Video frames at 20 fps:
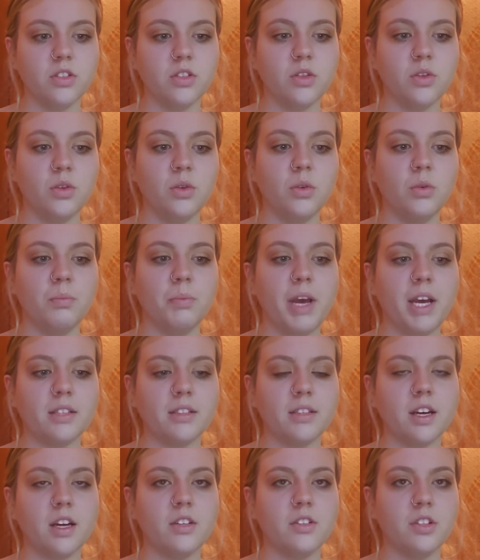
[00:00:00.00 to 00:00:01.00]
to pass
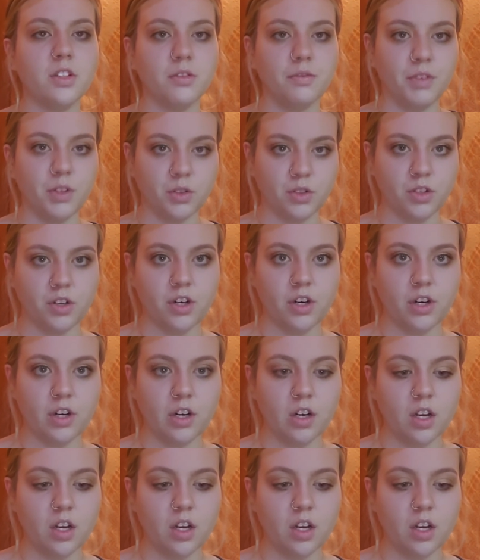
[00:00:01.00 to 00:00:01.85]
on to the future